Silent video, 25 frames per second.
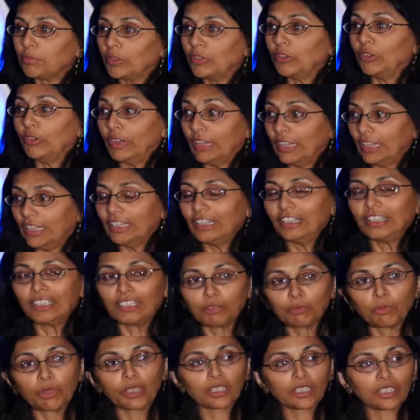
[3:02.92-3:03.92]
create a little
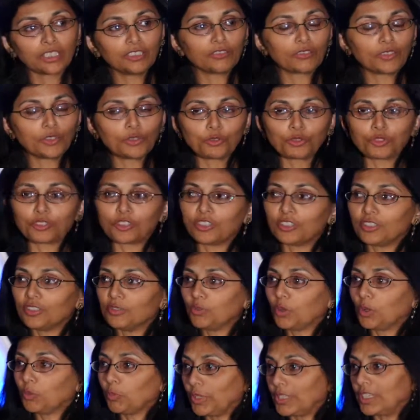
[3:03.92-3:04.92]
bit of confusion
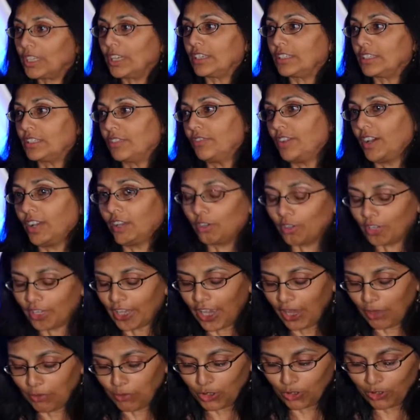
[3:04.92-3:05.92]
when we testify on
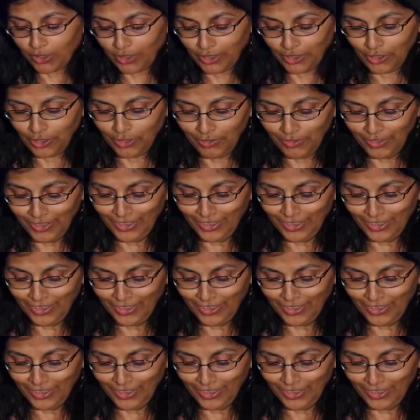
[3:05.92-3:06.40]
Capitol Hill.